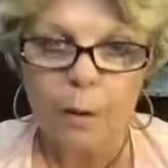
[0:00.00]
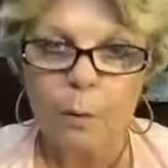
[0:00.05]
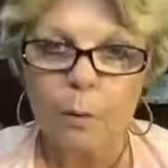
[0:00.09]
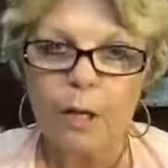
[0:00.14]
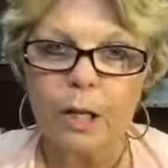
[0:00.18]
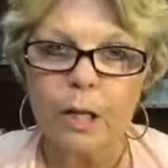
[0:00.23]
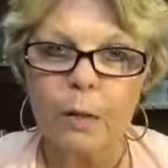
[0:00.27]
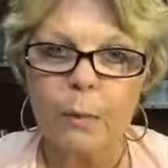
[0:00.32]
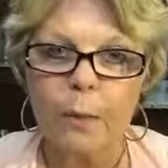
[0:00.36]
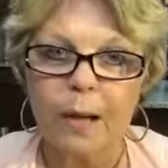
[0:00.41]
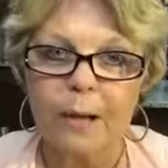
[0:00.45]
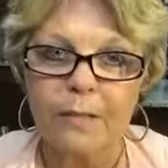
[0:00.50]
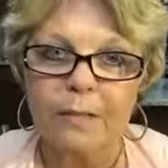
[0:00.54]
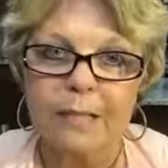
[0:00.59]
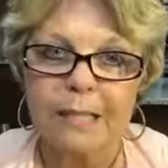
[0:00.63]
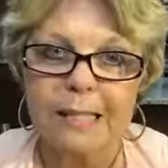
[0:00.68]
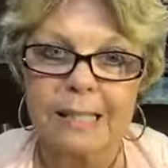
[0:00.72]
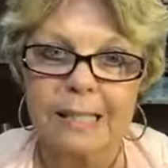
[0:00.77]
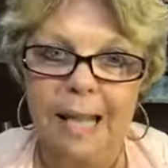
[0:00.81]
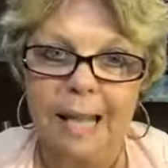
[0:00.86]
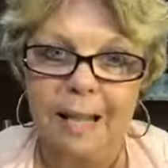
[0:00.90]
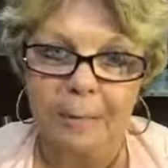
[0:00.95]
What do you have
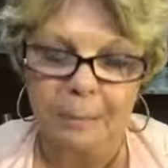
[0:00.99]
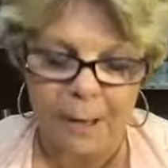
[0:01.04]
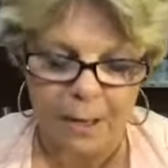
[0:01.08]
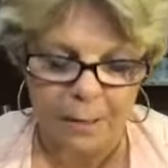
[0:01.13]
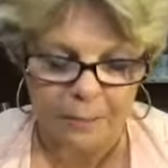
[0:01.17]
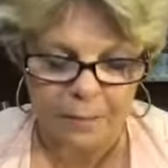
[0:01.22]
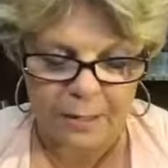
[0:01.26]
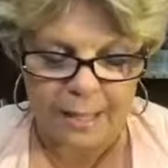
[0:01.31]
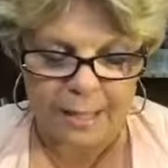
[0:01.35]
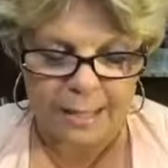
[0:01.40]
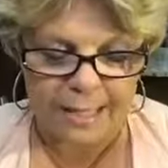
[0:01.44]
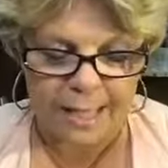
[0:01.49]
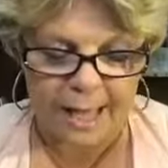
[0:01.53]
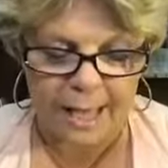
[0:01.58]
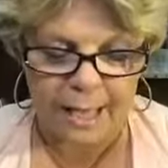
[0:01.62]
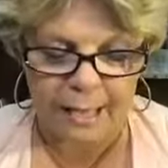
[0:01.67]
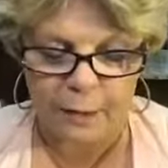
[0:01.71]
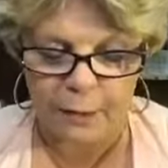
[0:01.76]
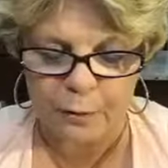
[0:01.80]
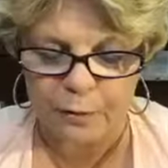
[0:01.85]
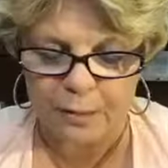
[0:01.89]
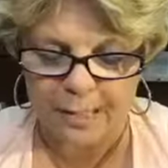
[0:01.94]
to say about these
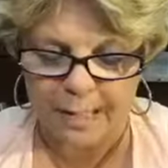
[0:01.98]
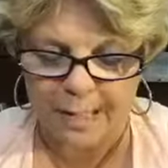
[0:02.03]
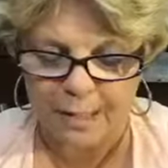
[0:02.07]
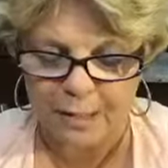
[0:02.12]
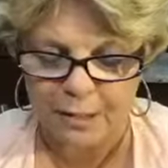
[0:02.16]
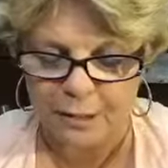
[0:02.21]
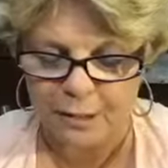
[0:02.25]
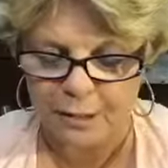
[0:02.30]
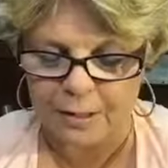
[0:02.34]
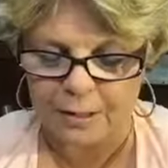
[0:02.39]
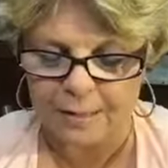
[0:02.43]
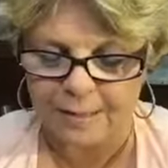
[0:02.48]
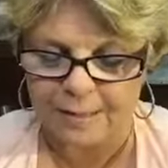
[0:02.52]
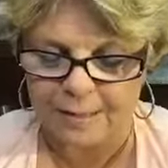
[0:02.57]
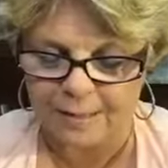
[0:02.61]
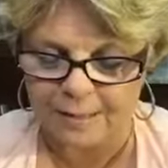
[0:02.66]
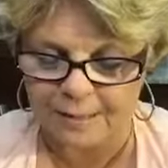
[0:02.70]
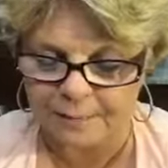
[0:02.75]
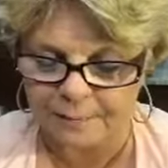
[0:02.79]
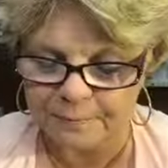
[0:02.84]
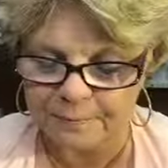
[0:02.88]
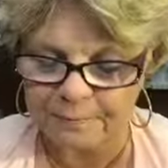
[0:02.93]

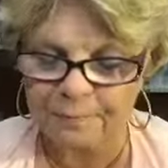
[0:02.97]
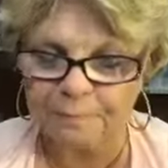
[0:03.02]
accusations?